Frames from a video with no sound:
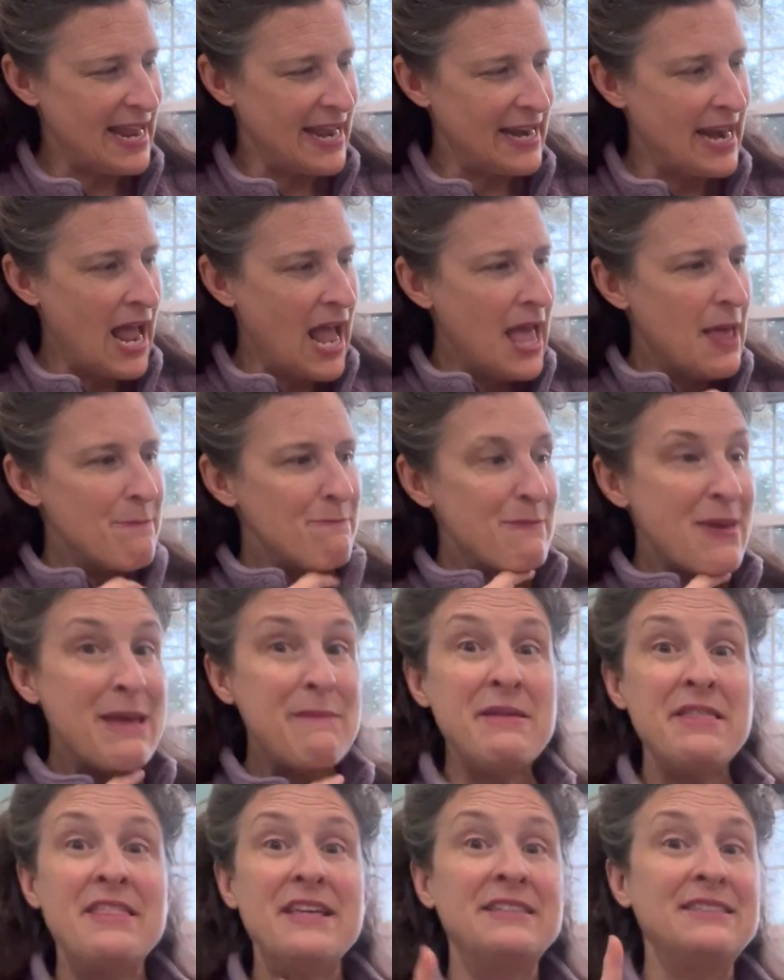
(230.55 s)
And
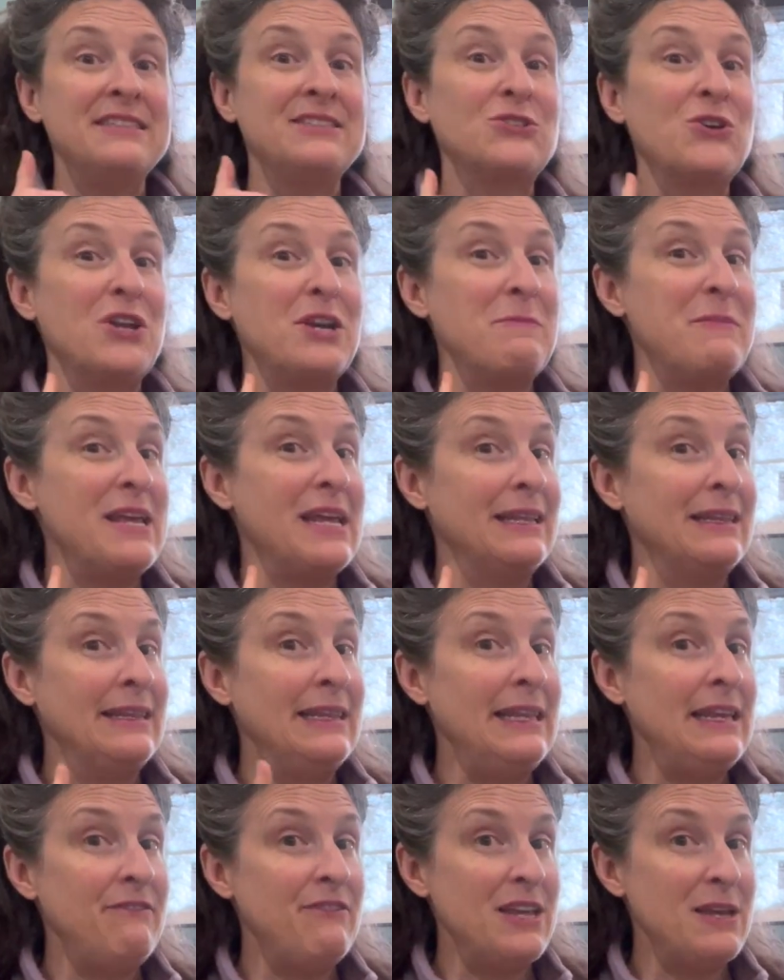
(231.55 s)
maybe this is going to be a
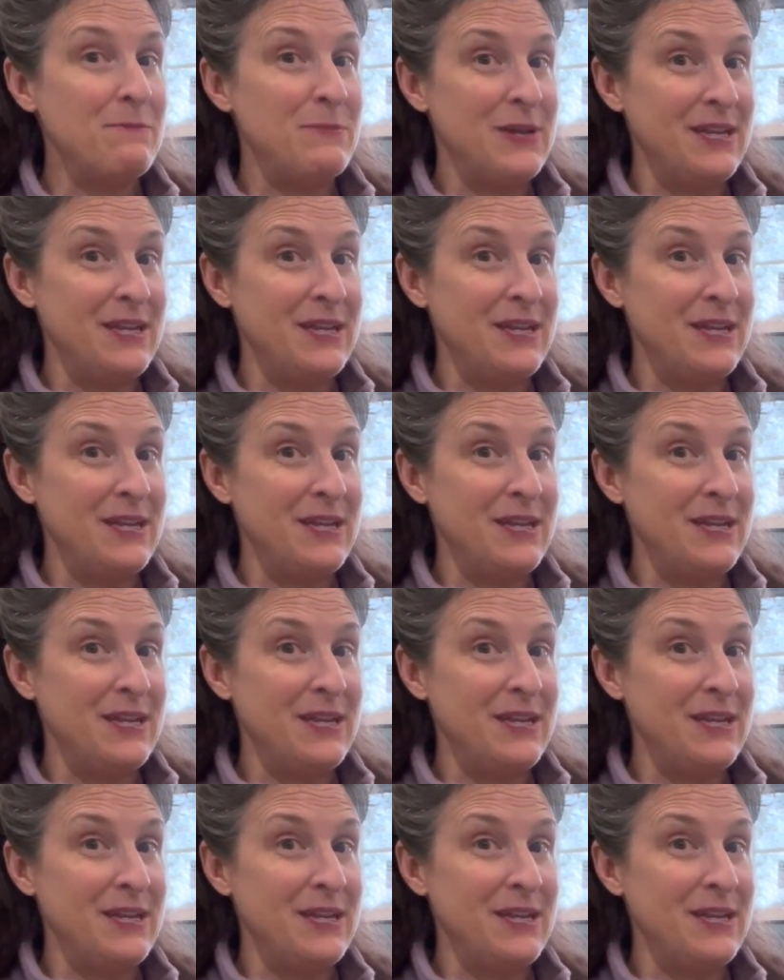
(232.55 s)
living